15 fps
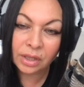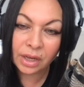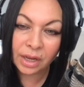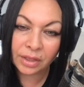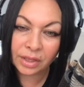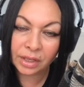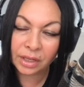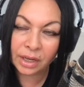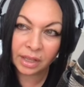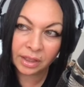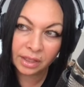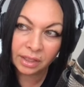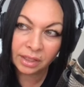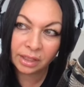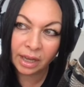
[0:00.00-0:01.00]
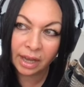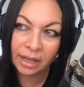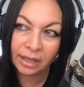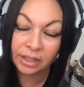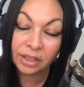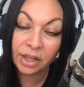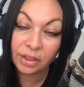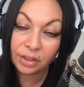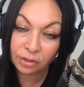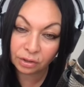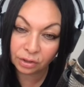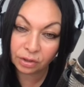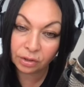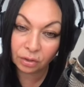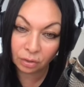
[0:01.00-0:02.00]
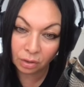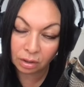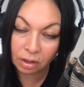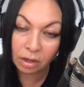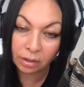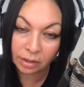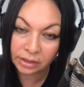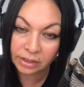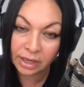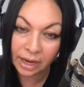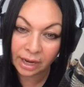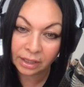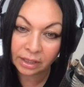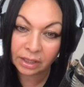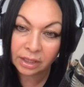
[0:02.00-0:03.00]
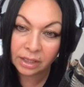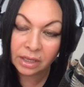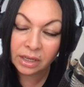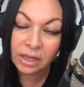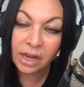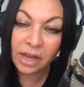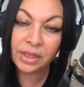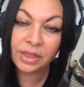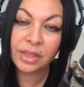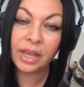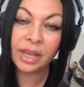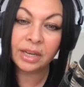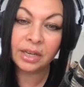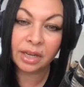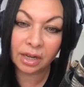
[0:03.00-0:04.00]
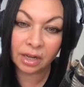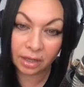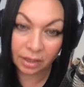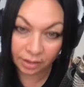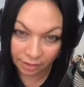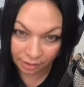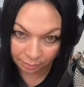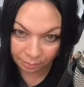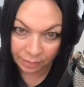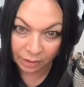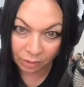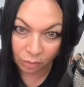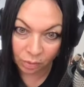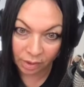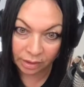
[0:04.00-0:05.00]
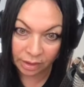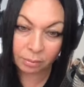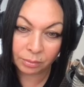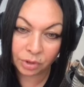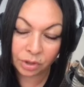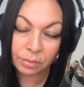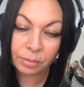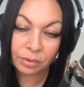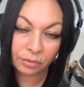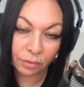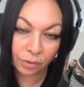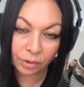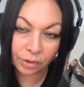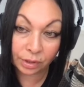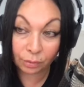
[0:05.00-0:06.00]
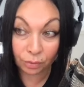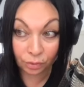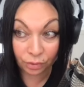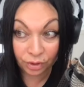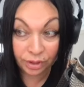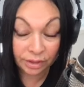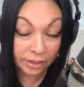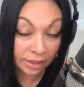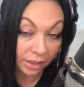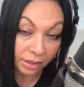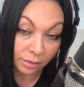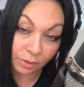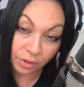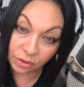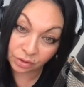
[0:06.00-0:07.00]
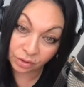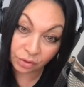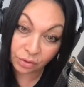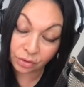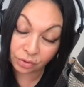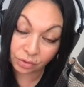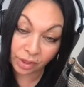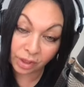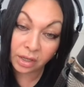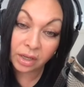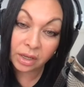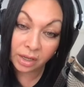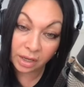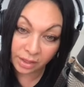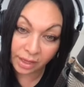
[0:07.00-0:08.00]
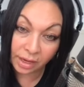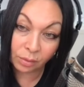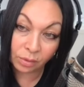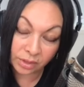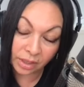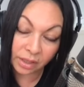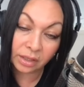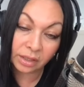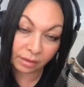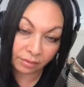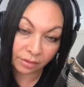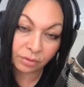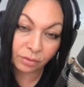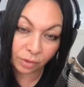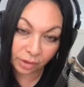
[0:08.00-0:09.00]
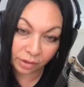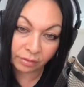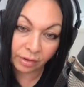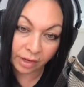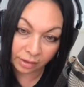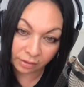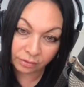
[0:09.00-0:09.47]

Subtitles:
and then I think he had another little heart attack, and then the big one just before they were going to take him in surgery, and that was at 11:45